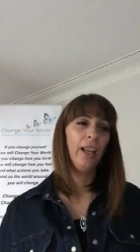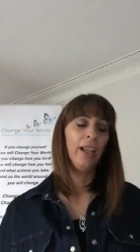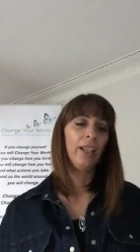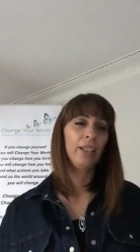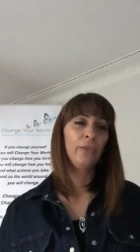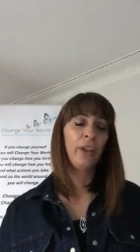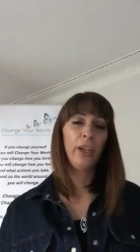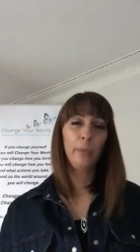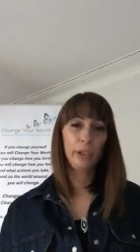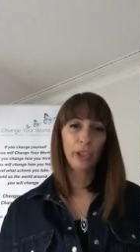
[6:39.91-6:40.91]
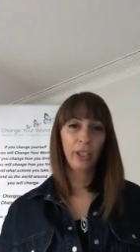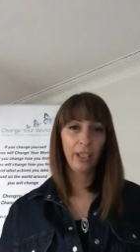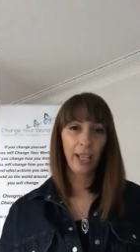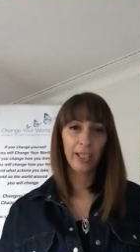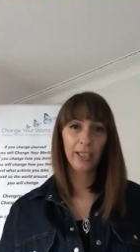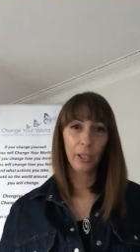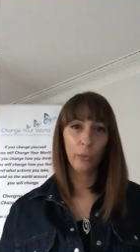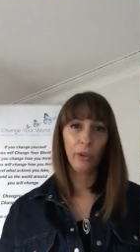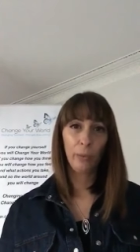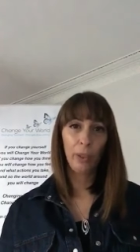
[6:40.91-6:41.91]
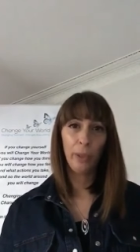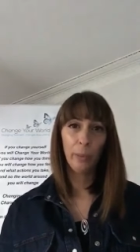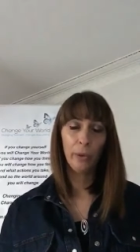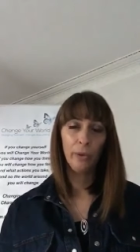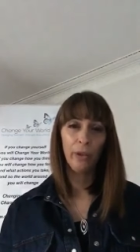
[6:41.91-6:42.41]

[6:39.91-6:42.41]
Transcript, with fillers: it is very much connecting with people